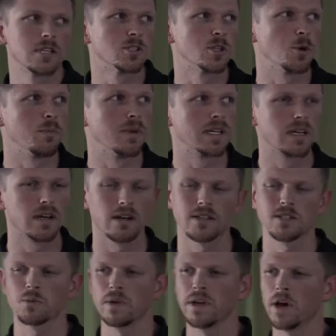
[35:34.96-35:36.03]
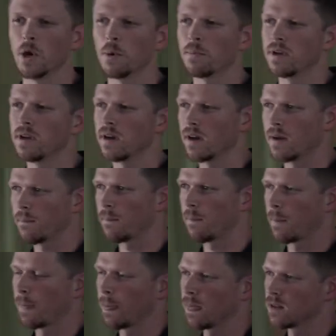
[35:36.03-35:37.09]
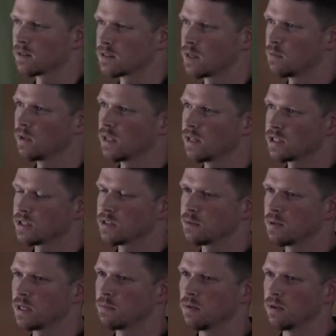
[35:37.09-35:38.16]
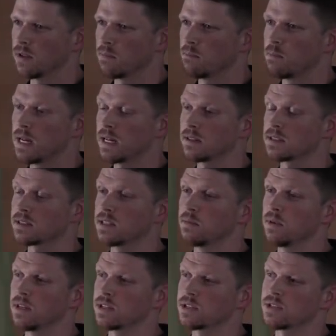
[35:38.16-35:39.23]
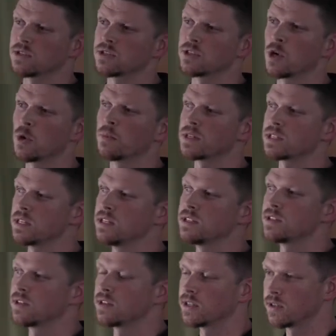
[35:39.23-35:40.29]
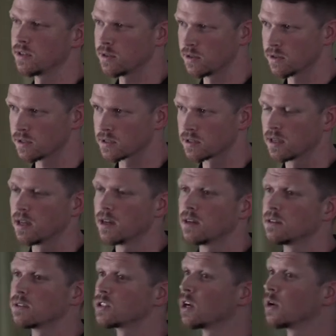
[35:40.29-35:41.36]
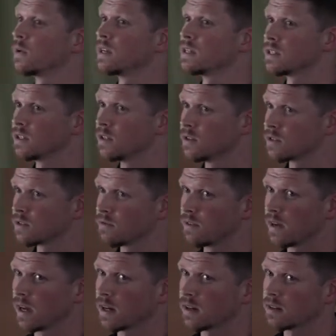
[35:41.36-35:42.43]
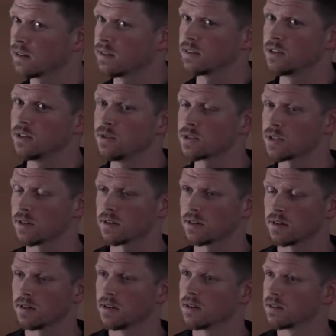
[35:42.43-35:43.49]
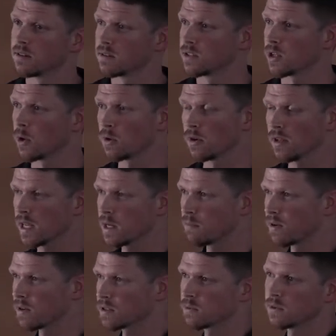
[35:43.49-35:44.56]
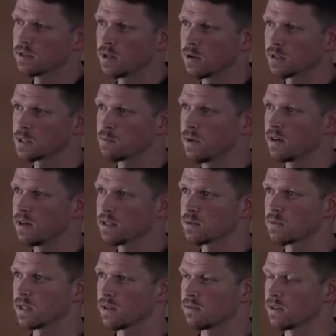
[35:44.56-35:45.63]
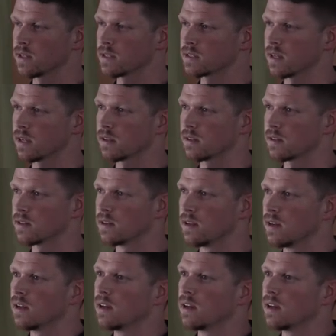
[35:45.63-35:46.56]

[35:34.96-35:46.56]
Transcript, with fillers: So because we open up the stimulation to people and make the stimulation so much easier to use, so easy to use in fact, that the user, total lay person with no experience with FES cycling,